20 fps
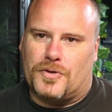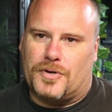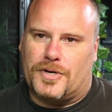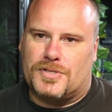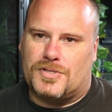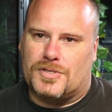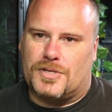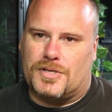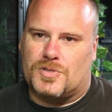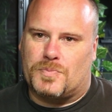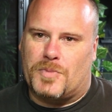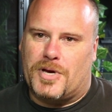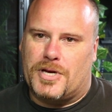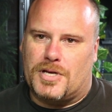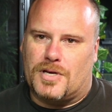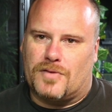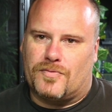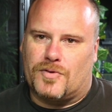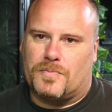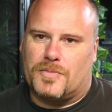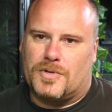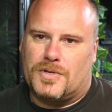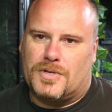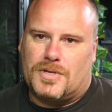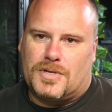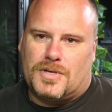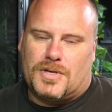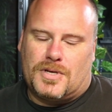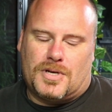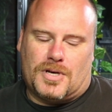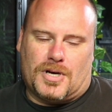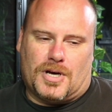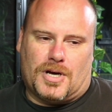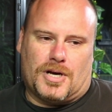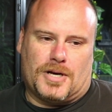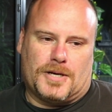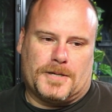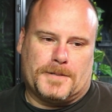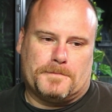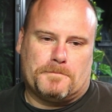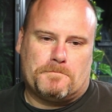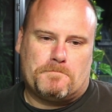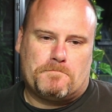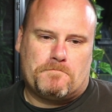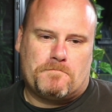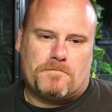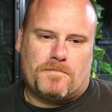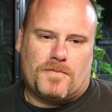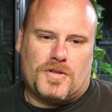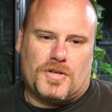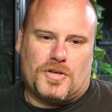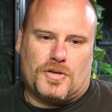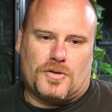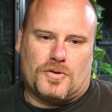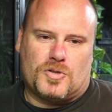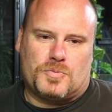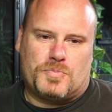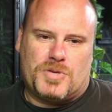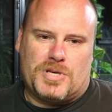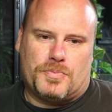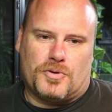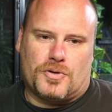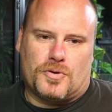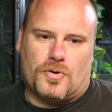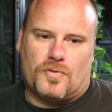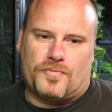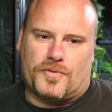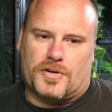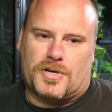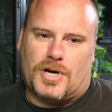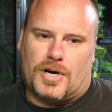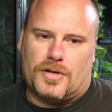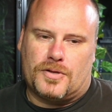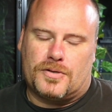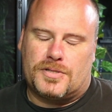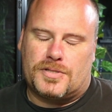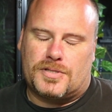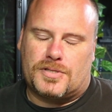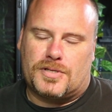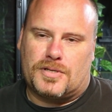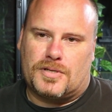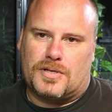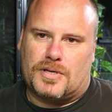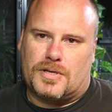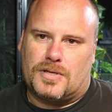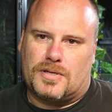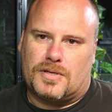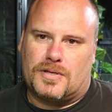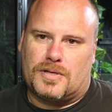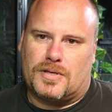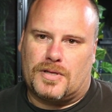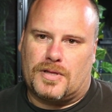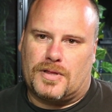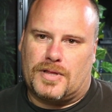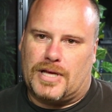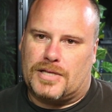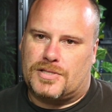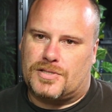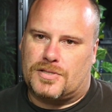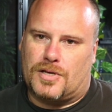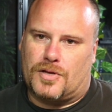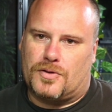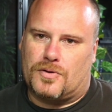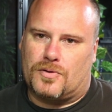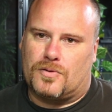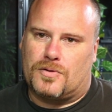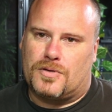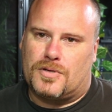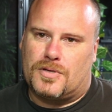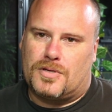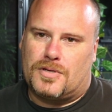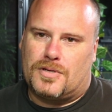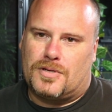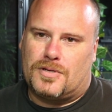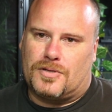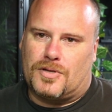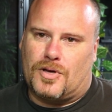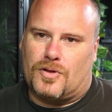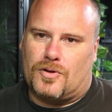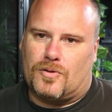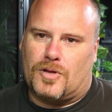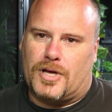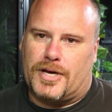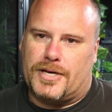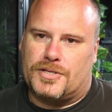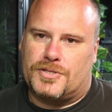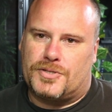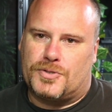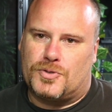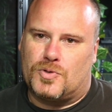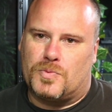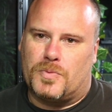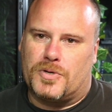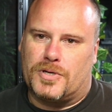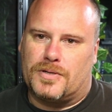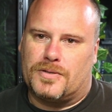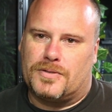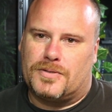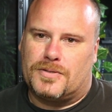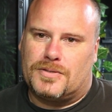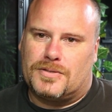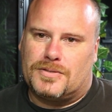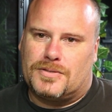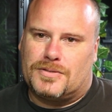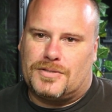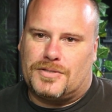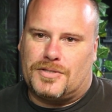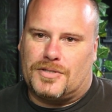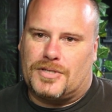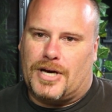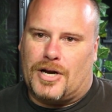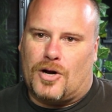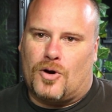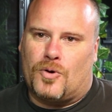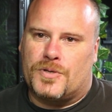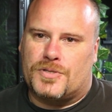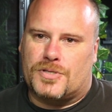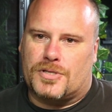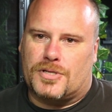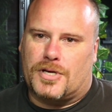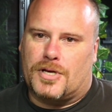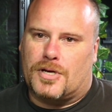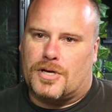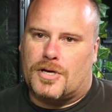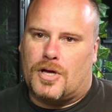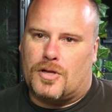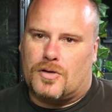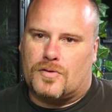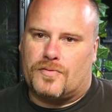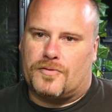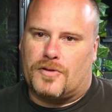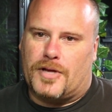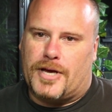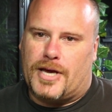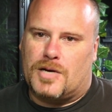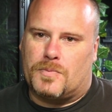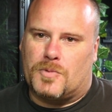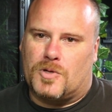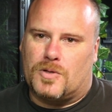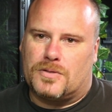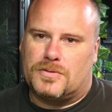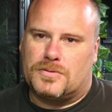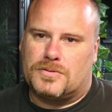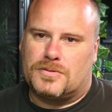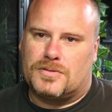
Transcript: There isn't as many of them. Uh, you know, the people go for colors. That's another another line too, but you're not always going to get a colorful animal.